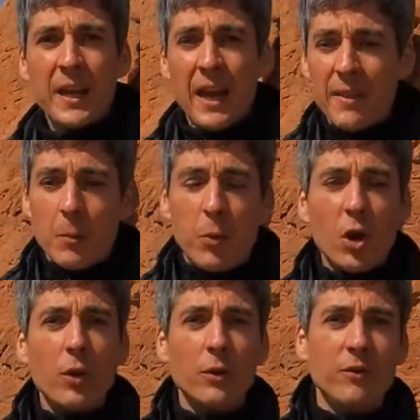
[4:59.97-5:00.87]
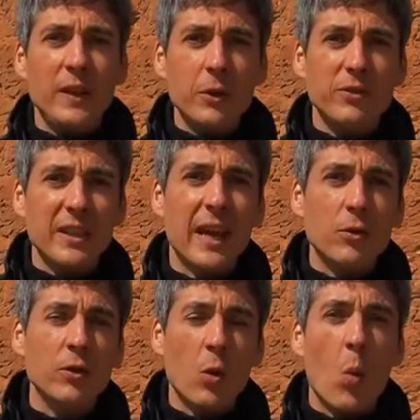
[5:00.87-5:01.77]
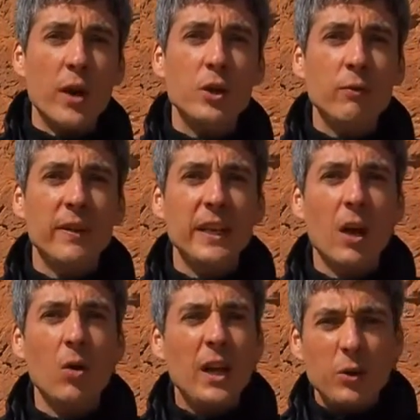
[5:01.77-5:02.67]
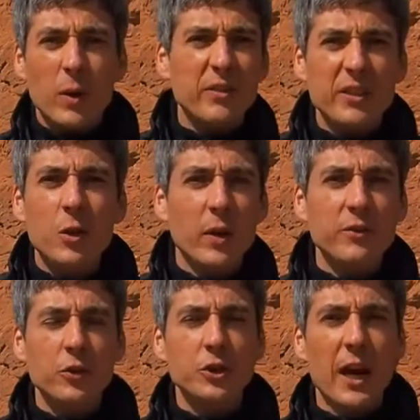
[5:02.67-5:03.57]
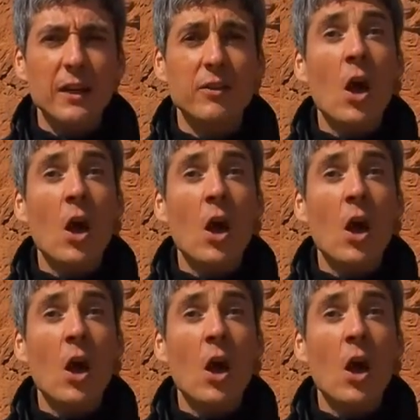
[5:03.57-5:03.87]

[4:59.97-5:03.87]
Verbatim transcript: and then put all those videos together into one new video, you want to sequence your shots,